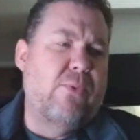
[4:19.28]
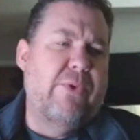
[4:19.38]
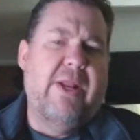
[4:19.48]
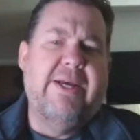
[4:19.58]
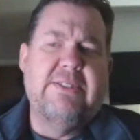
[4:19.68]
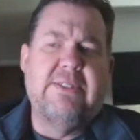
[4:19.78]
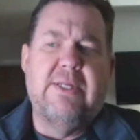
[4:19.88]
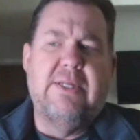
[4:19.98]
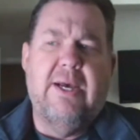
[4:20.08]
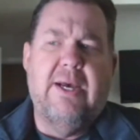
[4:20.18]

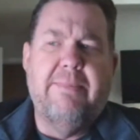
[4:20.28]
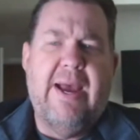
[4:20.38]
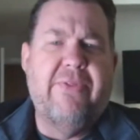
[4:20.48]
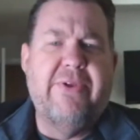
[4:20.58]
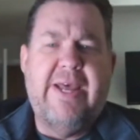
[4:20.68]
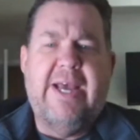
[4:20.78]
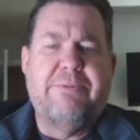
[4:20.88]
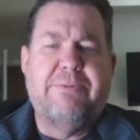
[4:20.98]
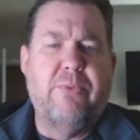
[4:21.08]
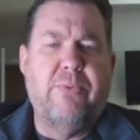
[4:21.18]
realized how the
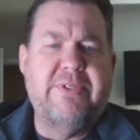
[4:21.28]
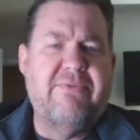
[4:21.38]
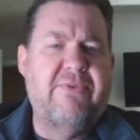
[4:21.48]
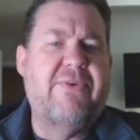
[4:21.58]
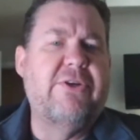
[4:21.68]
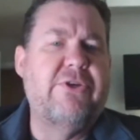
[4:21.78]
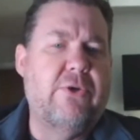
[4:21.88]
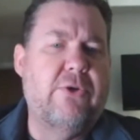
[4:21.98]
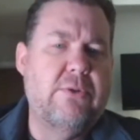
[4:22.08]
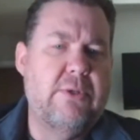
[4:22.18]
dashboard was even
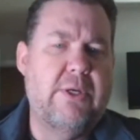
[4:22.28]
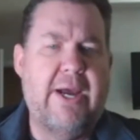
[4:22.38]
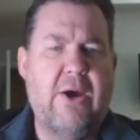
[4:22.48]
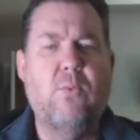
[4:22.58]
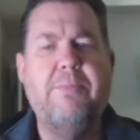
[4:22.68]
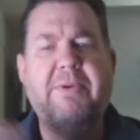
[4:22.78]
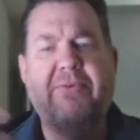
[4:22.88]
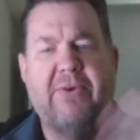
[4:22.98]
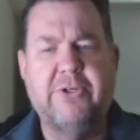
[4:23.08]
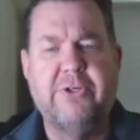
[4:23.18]
functional, how it would be
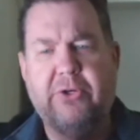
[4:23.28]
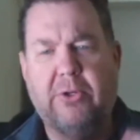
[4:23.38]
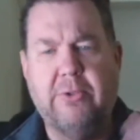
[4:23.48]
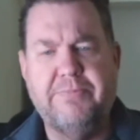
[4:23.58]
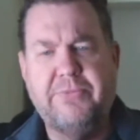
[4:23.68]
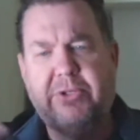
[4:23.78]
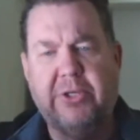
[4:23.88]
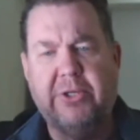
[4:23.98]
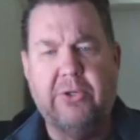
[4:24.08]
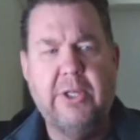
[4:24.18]
functional
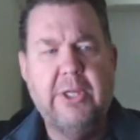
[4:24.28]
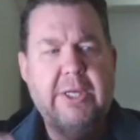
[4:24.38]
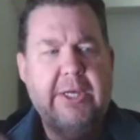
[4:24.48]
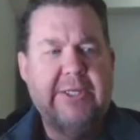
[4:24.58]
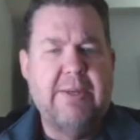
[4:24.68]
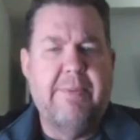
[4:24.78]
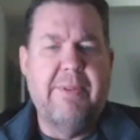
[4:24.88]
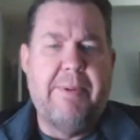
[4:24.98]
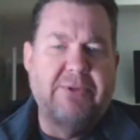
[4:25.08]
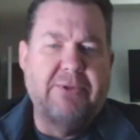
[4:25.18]
till some of
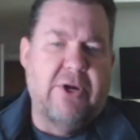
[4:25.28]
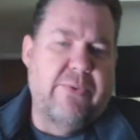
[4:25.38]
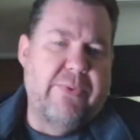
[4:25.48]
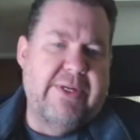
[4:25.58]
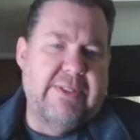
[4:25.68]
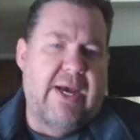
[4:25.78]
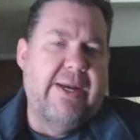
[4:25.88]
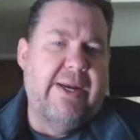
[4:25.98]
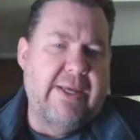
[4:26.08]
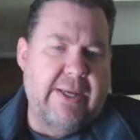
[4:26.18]
the people started
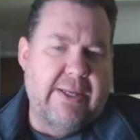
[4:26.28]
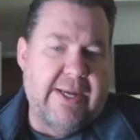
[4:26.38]
redesigning it.